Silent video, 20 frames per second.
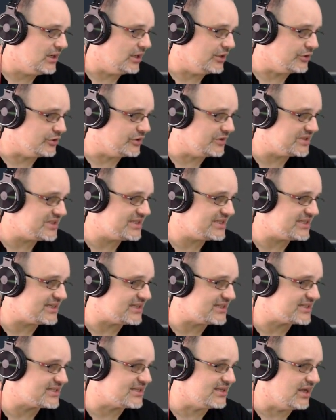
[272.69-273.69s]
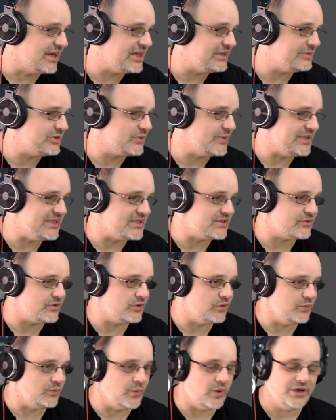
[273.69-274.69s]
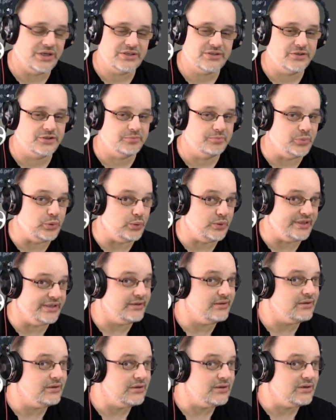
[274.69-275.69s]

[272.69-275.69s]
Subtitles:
You'll notice there's a slider between 0 and 1. It's not a Boolean.